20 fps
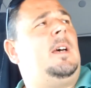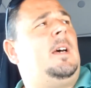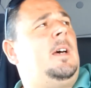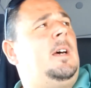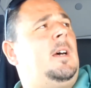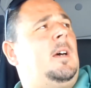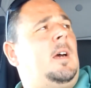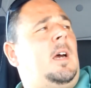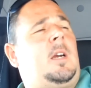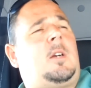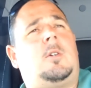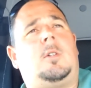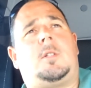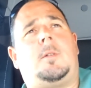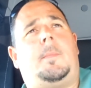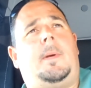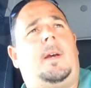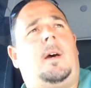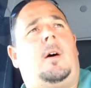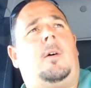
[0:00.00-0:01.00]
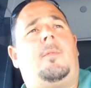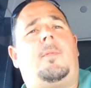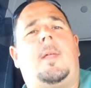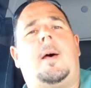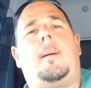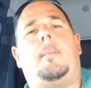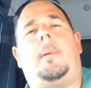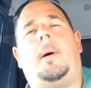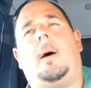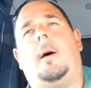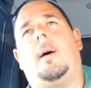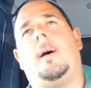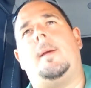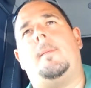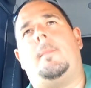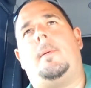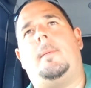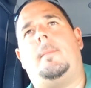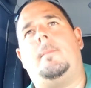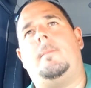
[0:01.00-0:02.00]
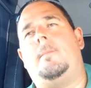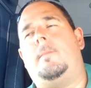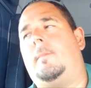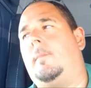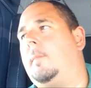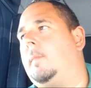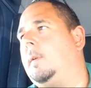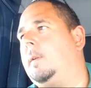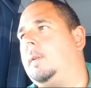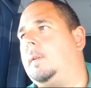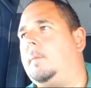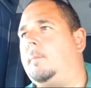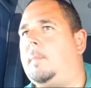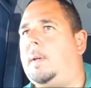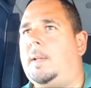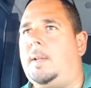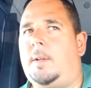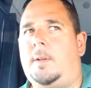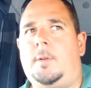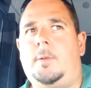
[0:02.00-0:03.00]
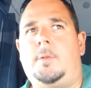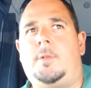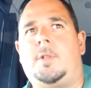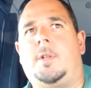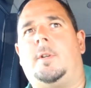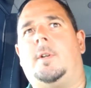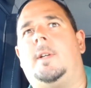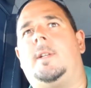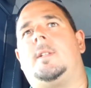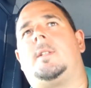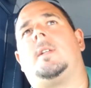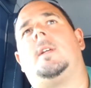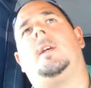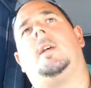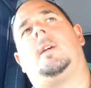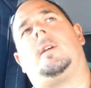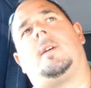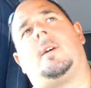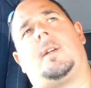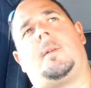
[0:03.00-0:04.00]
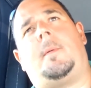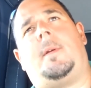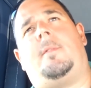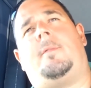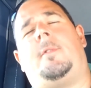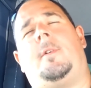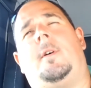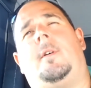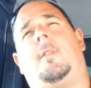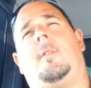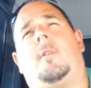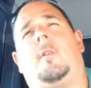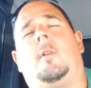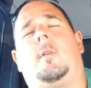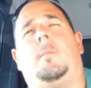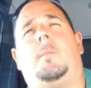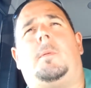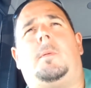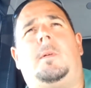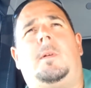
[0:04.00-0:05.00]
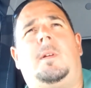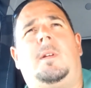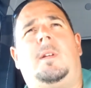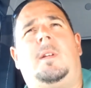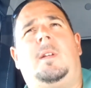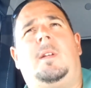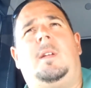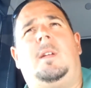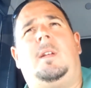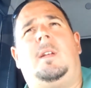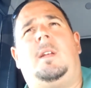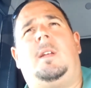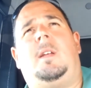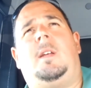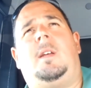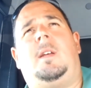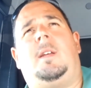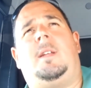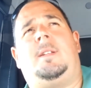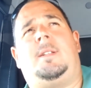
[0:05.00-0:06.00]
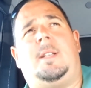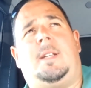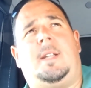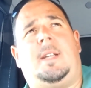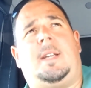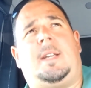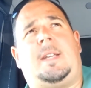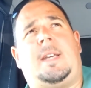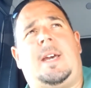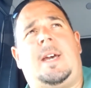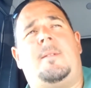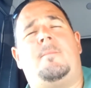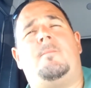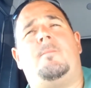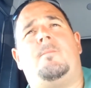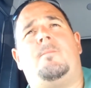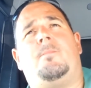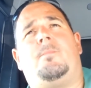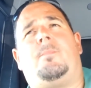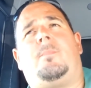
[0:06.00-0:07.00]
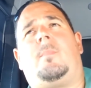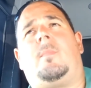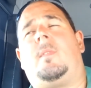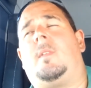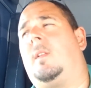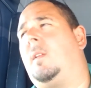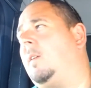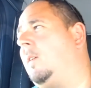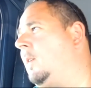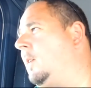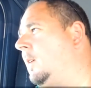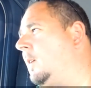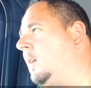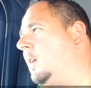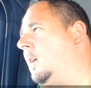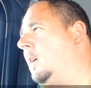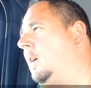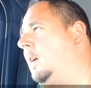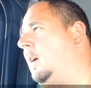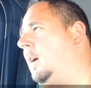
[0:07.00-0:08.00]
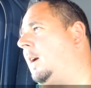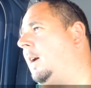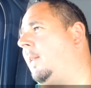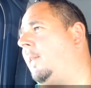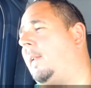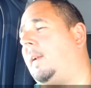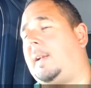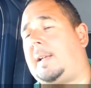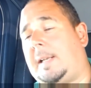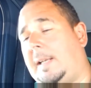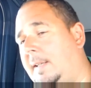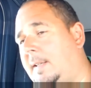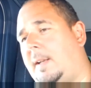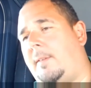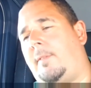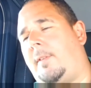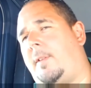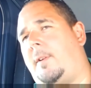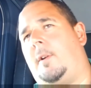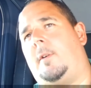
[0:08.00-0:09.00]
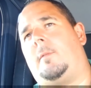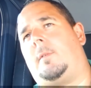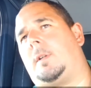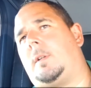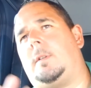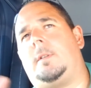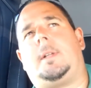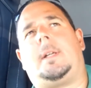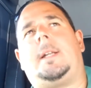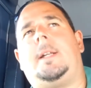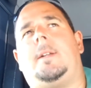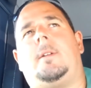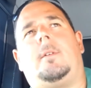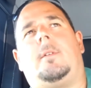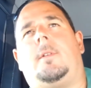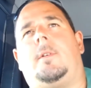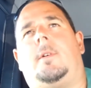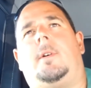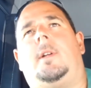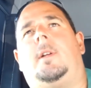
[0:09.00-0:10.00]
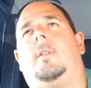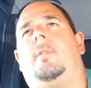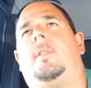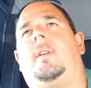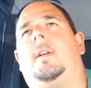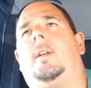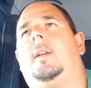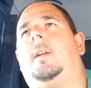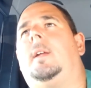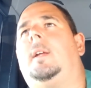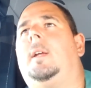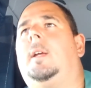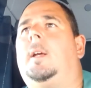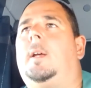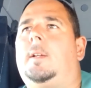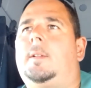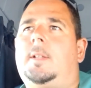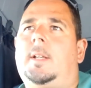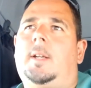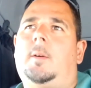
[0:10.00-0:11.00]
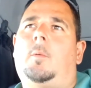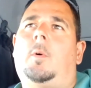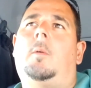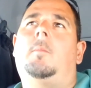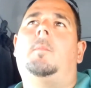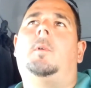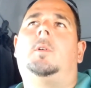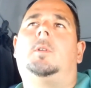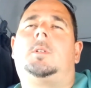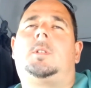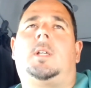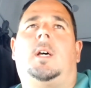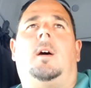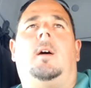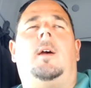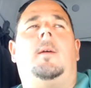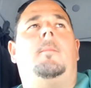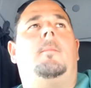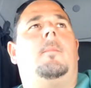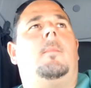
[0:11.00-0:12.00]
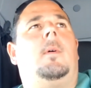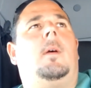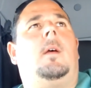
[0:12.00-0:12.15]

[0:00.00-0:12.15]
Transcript: I cut a bit off that pipe, made a new joint, got a bit further up, did it again, and then cleaned everything up, cleaned all the oil off it, did it one more time,